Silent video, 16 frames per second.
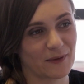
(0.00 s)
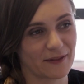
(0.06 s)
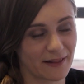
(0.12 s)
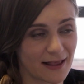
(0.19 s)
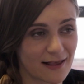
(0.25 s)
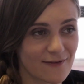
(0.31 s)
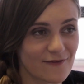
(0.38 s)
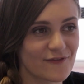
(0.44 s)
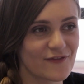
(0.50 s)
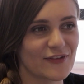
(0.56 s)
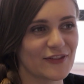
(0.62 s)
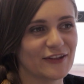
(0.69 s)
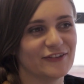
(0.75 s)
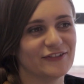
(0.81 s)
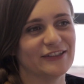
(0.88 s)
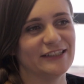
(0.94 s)
myself
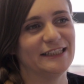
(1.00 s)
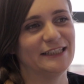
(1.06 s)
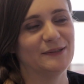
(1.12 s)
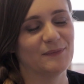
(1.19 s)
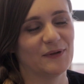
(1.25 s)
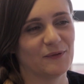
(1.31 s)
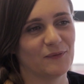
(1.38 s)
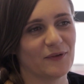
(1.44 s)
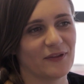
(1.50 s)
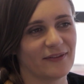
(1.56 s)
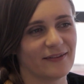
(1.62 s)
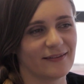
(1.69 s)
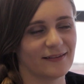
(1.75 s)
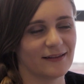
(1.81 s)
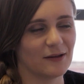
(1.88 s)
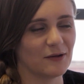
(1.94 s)
and the team. It
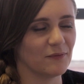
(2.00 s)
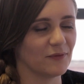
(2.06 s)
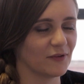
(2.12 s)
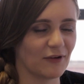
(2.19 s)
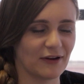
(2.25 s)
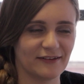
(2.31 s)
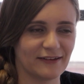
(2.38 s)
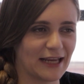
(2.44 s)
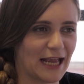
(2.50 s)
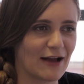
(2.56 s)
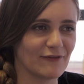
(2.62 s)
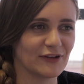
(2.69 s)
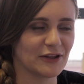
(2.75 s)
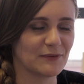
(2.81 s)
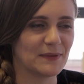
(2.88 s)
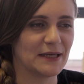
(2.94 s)
was a great day
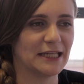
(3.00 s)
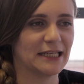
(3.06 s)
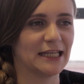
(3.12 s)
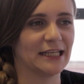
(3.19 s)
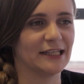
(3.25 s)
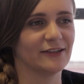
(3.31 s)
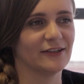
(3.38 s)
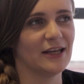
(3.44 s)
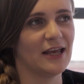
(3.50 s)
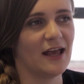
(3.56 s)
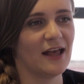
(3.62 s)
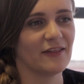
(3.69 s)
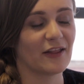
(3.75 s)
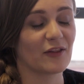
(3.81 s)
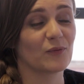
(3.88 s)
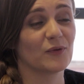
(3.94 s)
having them in, and
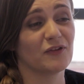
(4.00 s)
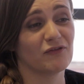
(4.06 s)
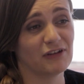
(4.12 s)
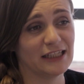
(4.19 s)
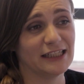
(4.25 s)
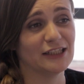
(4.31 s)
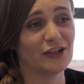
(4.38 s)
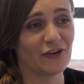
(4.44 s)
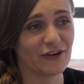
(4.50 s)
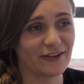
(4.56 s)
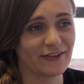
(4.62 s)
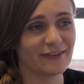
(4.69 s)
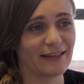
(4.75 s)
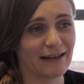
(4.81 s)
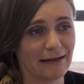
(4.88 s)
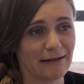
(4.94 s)
that's one of the really nice
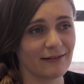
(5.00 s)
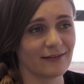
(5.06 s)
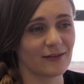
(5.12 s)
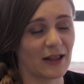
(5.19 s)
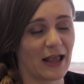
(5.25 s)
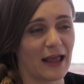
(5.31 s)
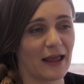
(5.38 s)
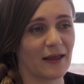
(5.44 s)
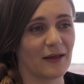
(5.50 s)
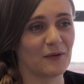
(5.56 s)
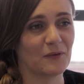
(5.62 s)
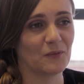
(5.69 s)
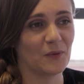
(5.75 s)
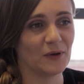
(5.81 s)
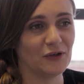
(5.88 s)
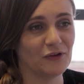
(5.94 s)
things
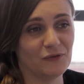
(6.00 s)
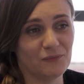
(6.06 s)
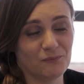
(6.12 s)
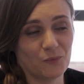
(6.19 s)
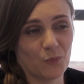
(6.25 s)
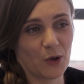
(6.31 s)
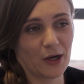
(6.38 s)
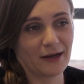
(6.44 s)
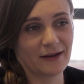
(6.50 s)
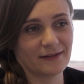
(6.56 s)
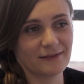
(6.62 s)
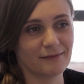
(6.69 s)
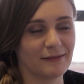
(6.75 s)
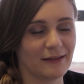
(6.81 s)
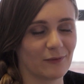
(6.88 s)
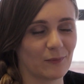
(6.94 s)
when you work
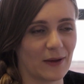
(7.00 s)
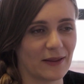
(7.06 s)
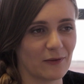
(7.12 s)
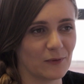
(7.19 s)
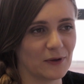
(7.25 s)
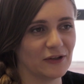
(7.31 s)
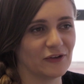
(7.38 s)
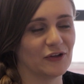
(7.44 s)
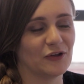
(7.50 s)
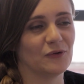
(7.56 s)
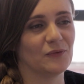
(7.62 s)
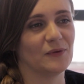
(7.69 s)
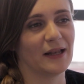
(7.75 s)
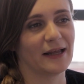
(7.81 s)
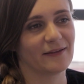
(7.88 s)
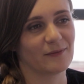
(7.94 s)
this way that we
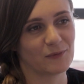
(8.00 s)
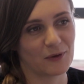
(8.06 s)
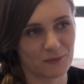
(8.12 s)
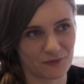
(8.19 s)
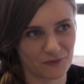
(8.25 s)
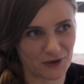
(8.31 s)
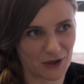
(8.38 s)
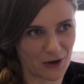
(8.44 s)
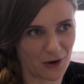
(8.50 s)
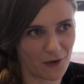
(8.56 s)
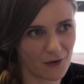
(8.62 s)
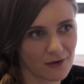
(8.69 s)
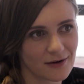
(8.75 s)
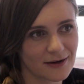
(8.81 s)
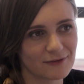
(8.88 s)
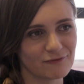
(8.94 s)
do. Like sometimes it's very
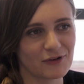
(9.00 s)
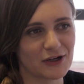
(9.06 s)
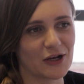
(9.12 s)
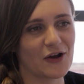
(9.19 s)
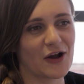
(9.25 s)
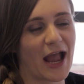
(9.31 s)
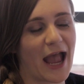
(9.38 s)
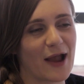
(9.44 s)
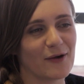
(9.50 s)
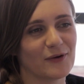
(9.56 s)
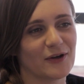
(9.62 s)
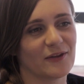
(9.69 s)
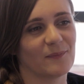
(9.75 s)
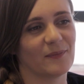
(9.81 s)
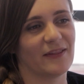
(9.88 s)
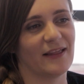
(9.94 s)
hard and very long
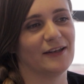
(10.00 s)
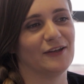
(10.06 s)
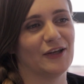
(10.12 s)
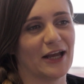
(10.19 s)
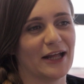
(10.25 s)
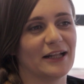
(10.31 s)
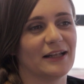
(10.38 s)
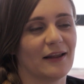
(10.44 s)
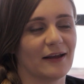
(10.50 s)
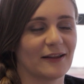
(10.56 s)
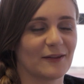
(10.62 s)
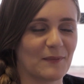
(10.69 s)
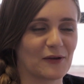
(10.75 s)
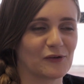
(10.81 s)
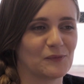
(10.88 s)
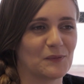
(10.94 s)
hours, but then you get like
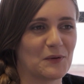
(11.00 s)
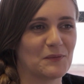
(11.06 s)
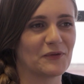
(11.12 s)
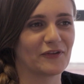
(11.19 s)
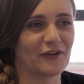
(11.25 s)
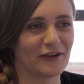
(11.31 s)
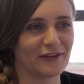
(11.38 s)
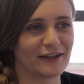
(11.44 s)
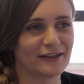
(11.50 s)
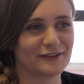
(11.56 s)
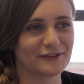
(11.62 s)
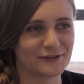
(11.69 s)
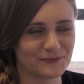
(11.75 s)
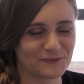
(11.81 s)
special moments like that.